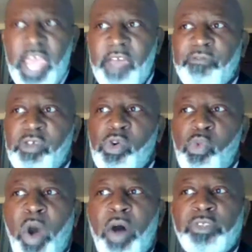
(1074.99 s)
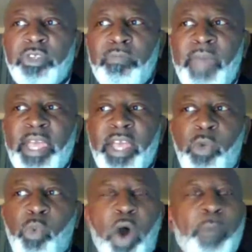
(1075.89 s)
If you want to make
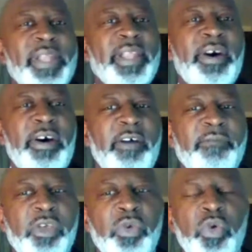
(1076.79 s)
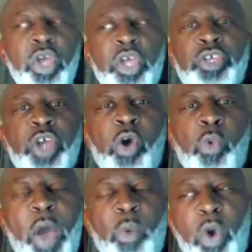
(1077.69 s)
a woman love you,
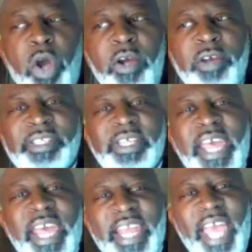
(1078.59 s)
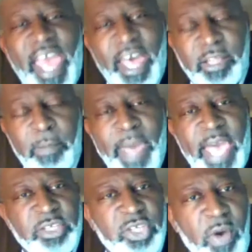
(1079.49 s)
your words and have to
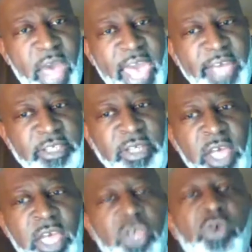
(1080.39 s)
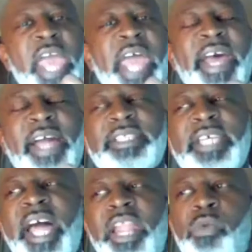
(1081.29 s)
match your action. You cannot
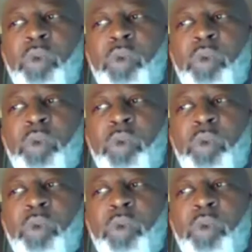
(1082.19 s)
tell a